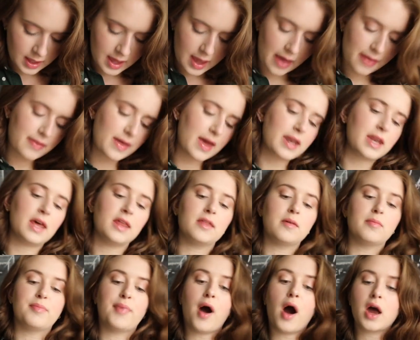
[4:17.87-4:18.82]
And then
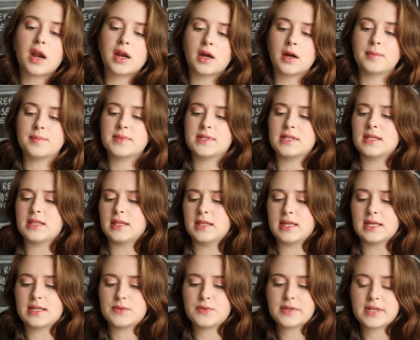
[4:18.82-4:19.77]
the bottoms,
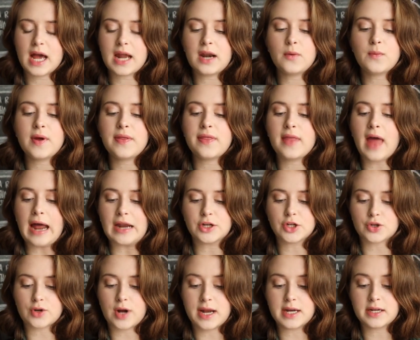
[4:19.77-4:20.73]
this was kind of when that
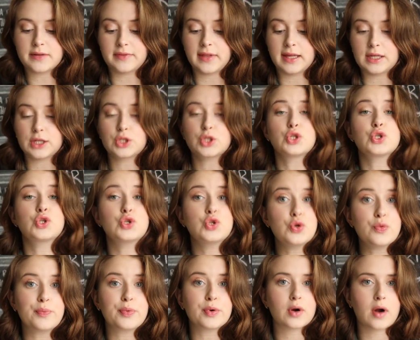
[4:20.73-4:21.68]
trend of like
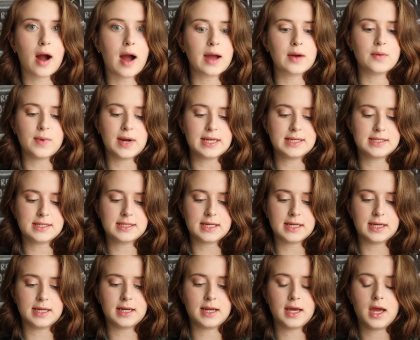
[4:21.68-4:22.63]
super
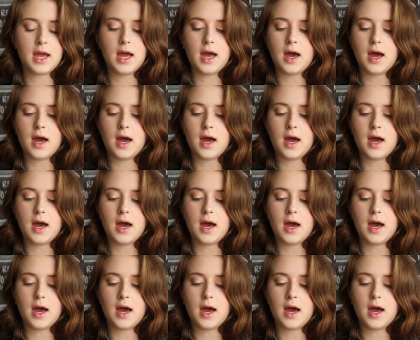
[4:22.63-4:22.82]
high-waisted,